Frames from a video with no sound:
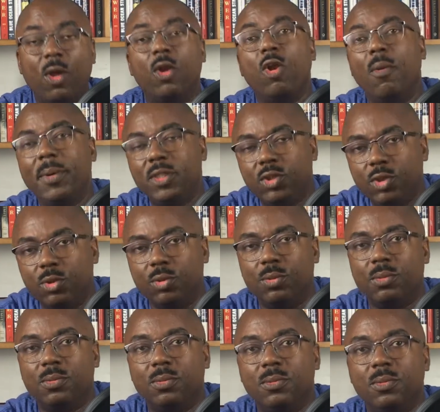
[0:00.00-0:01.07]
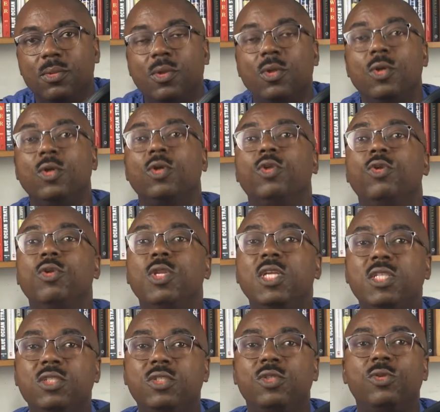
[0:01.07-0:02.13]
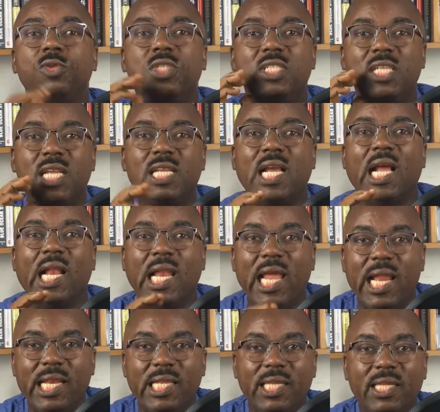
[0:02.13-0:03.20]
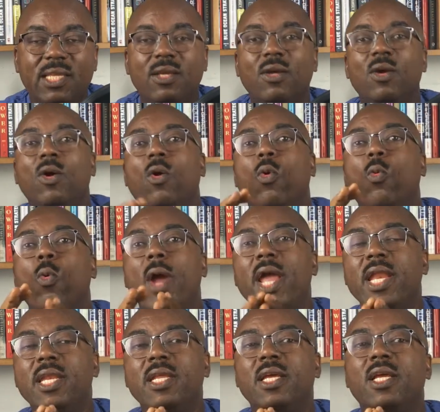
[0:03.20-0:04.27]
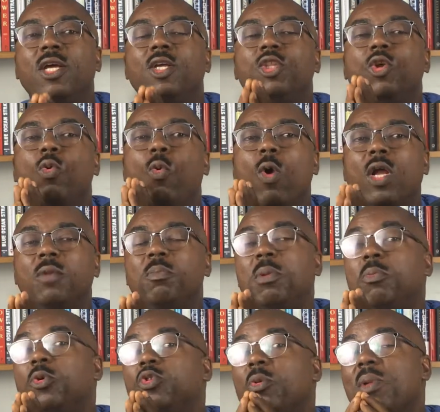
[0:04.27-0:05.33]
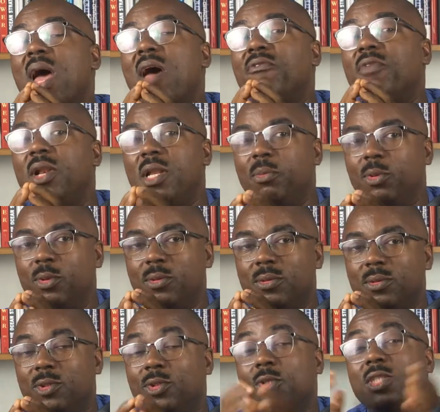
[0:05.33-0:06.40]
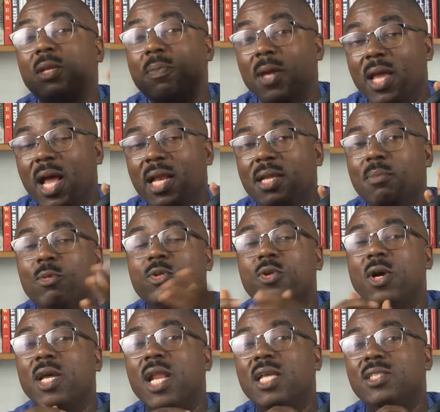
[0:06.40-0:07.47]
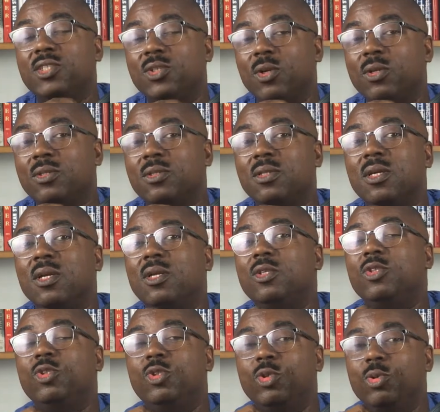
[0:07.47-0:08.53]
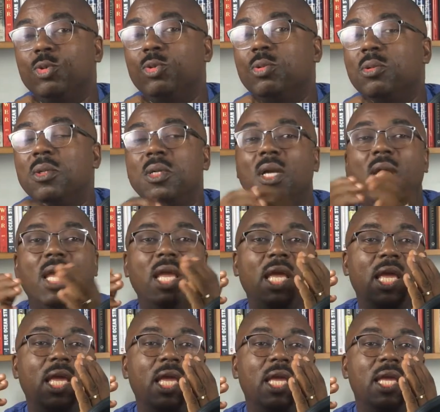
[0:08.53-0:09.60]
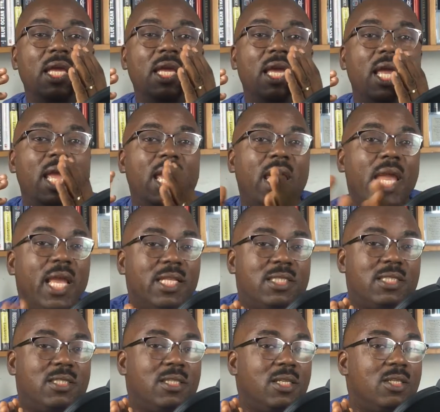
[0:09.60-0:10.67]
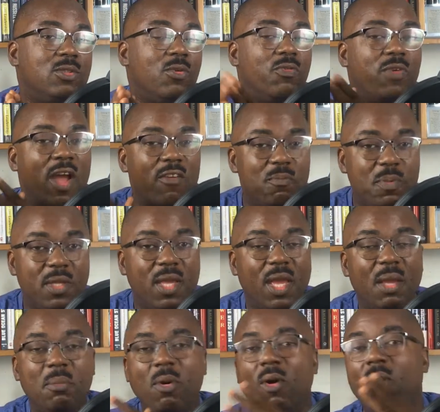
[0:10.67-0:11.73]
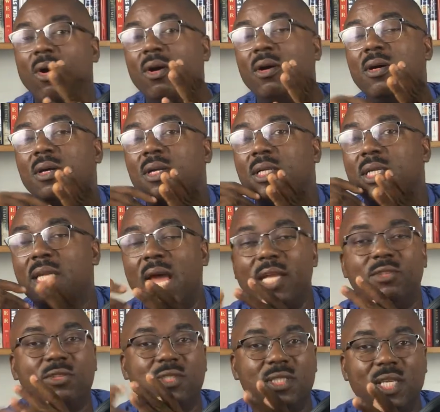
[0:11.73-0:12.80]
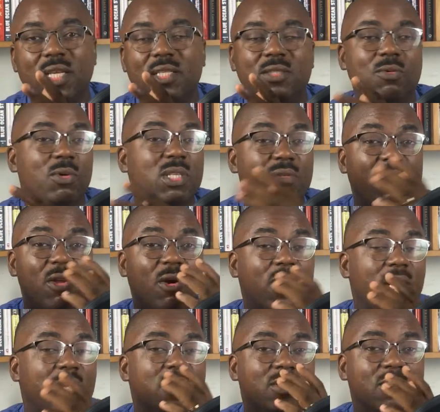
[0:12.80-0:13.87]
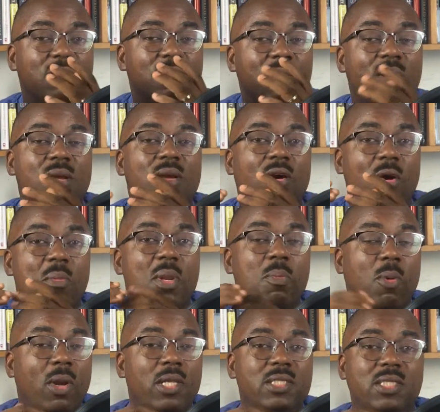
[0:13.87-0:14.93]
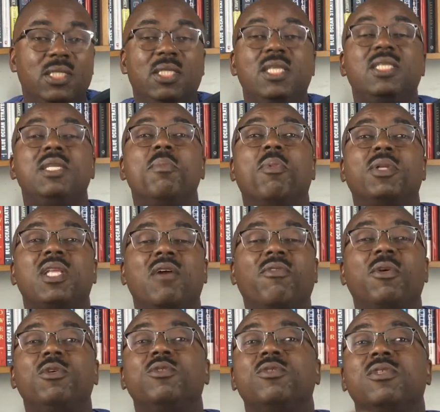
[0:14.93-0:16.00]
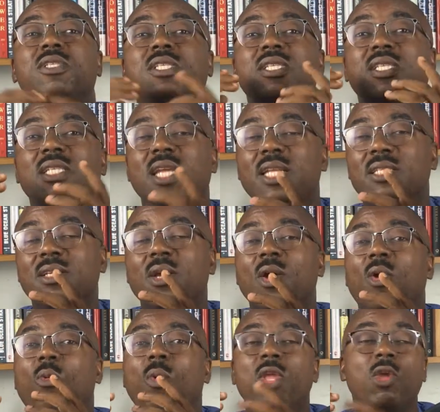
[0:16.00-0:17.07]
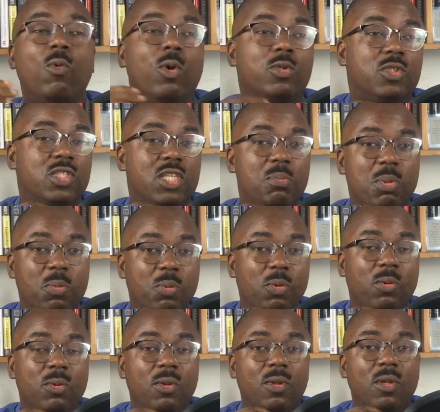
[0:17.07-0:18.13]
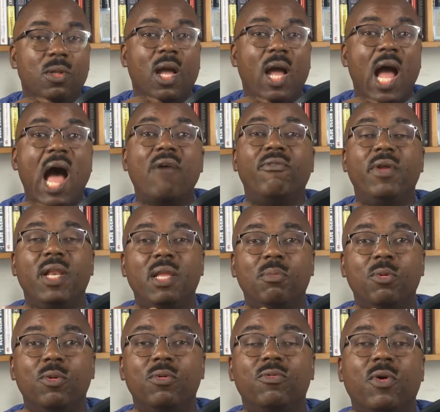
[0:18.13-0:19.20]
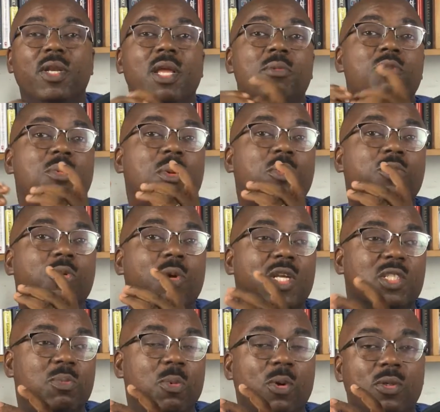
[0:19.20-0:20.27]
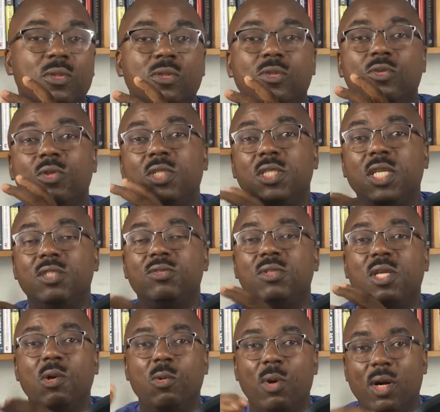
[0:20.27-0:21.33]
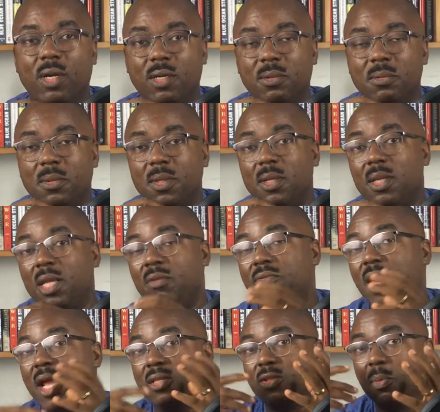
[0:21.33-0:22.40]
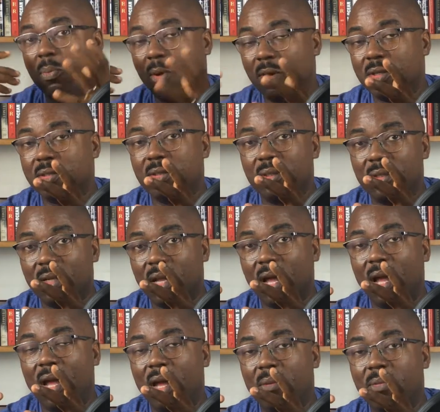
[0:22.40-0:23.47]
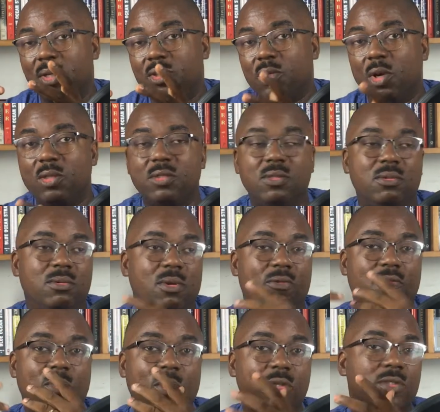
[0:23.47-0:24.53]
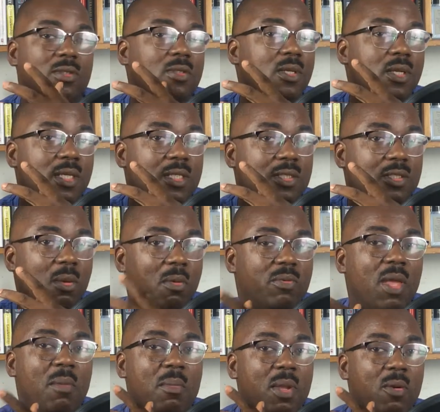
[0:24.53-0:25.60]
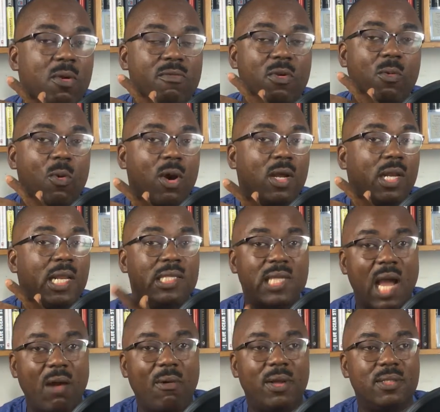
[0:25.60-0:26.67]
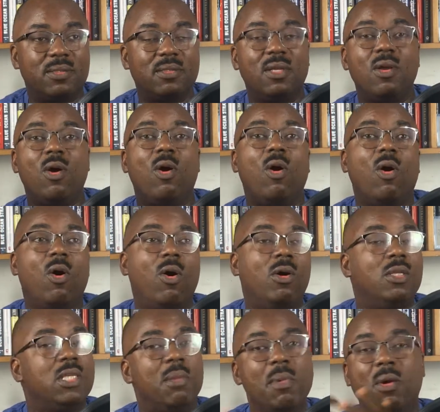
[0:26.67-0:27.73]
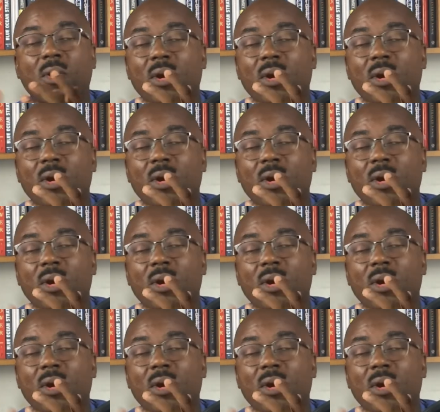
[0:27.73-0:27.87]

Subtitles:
Number 2, you need to state clearly when you want people to be available. So typically, most organizations do a 8 to 5 p.m. or 9 to 6, whatever your organization's company policy. It's important for you to still state when you want to see people available for them to be able to respond to the day-to-day work. If there is support resource, of course, some of them may even work late hours or they may